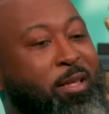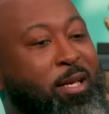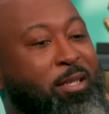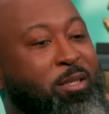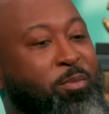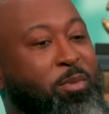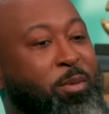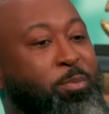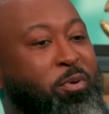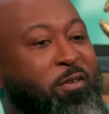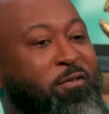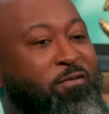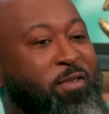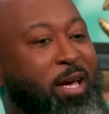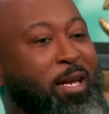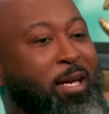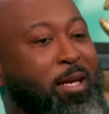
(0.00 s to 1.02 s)
that to be
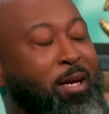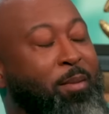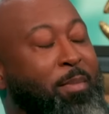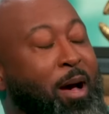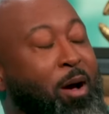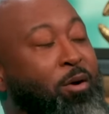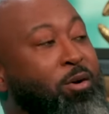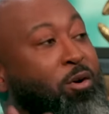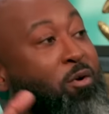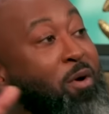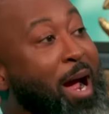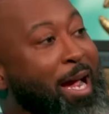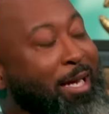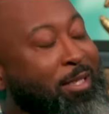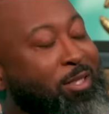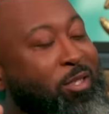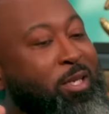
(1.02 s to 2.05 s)
prophetic about
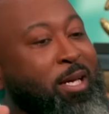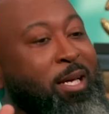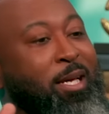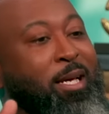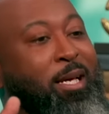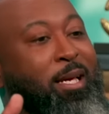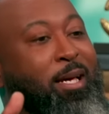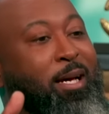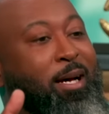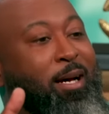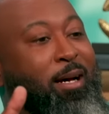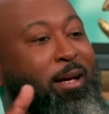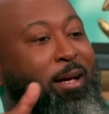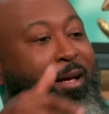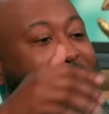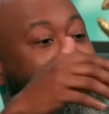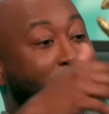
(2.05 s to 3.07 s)
Christ,
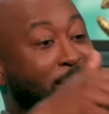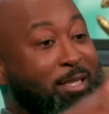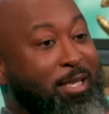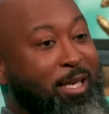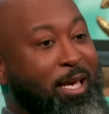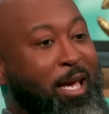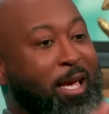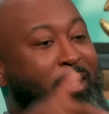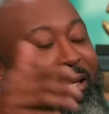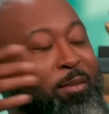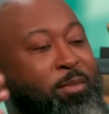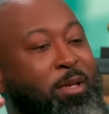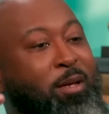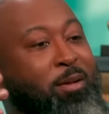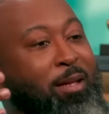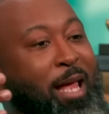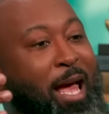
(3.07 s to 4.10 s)
this kingdom
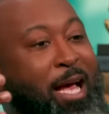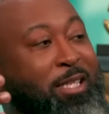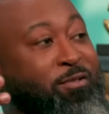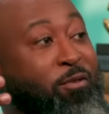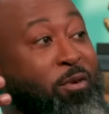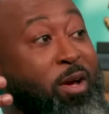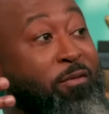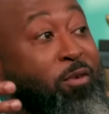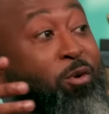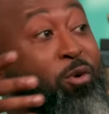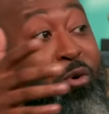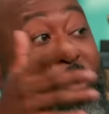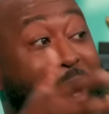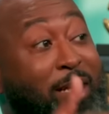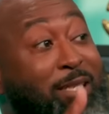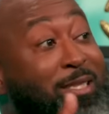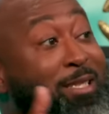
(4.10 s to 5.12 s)
that lasts forever.
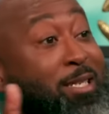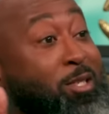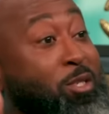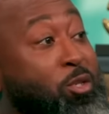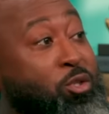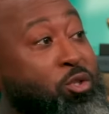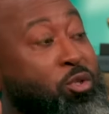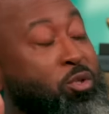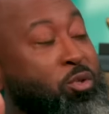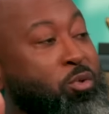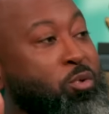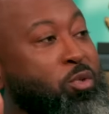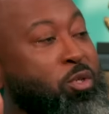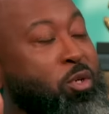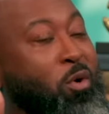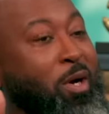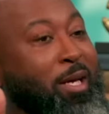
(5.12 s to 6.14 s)
Christ is a Jew.
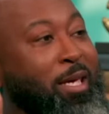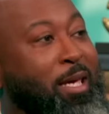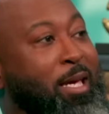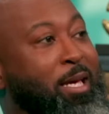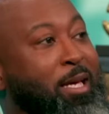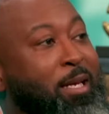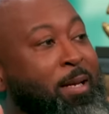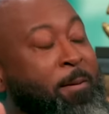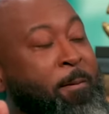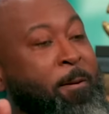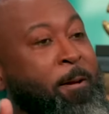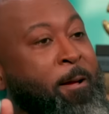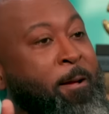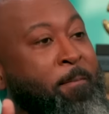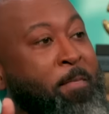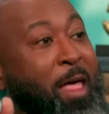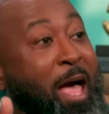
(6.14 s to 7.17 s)
So again,
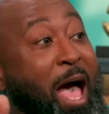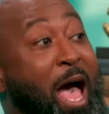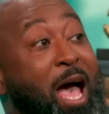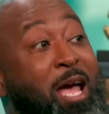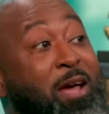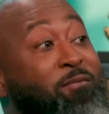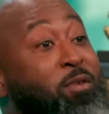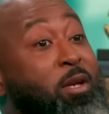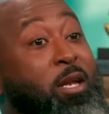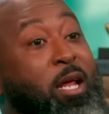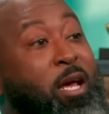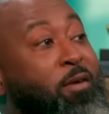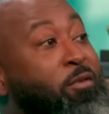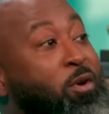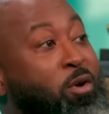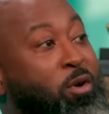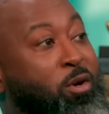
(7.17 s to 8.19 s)
I have
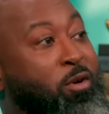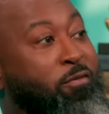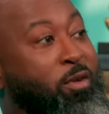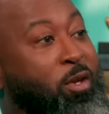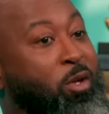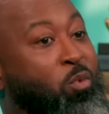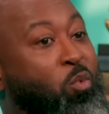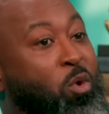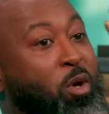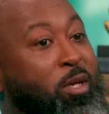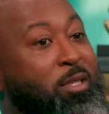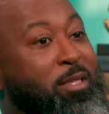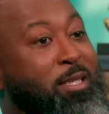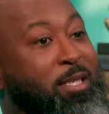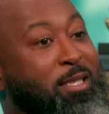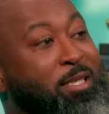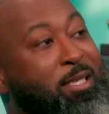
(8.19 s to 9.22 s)
never heard of anyone
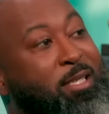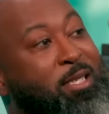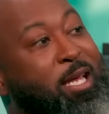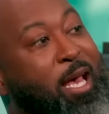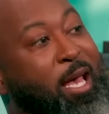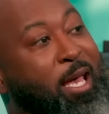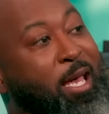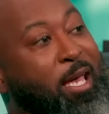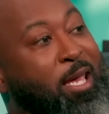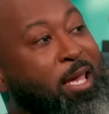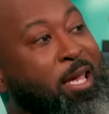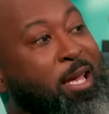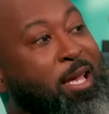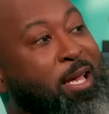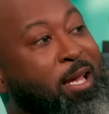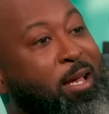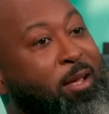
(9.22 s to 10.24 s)
to say
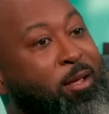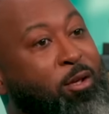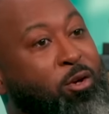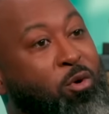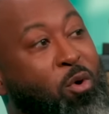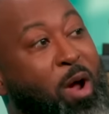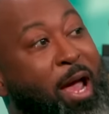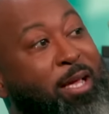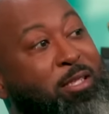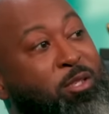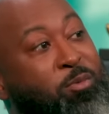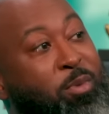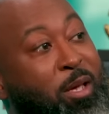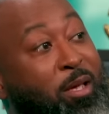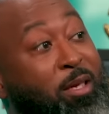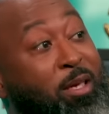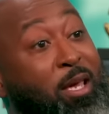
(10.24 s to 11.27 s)
Christ
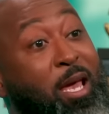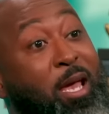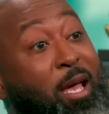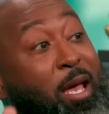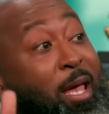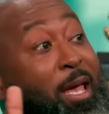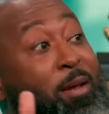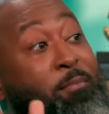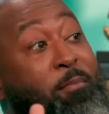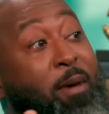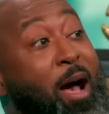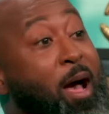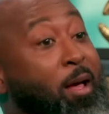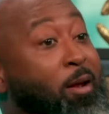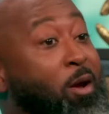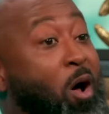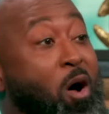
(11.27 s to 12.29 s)
being king in
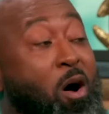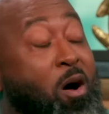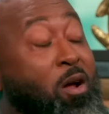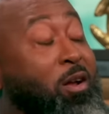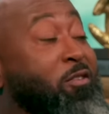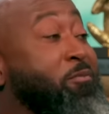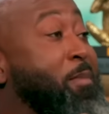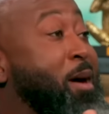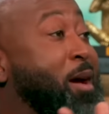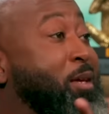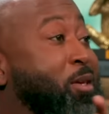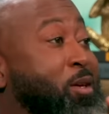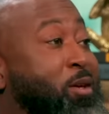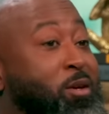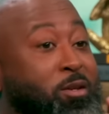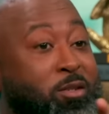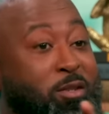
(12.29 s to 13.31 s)
all of my
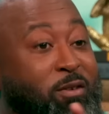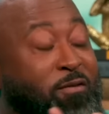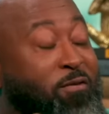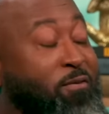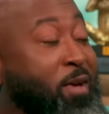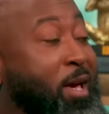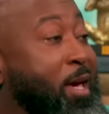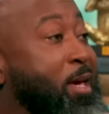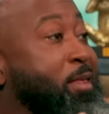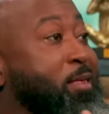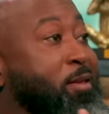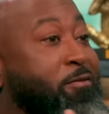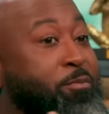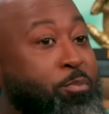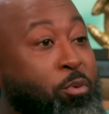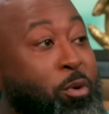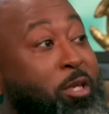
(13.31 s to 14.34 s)
years of faith,
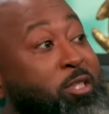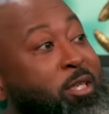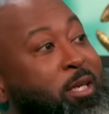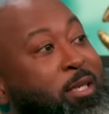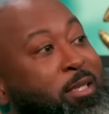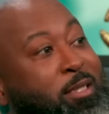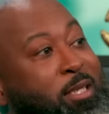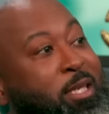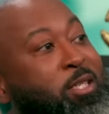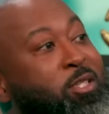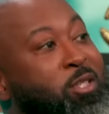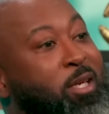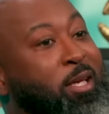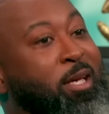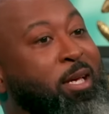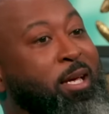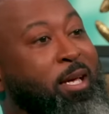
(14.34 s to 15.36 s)
of preaching and teaching